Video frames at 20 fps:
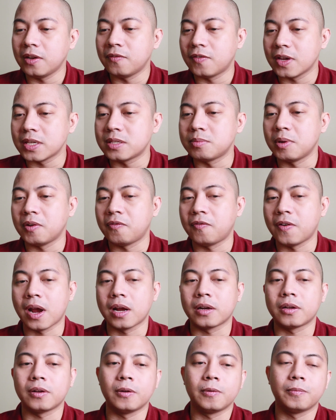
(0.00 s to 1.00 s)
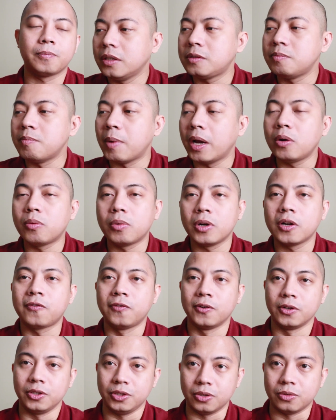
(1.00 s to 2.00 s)
investment factor. This might work
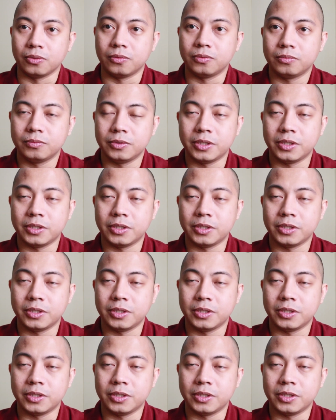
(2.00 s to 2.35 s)
for you.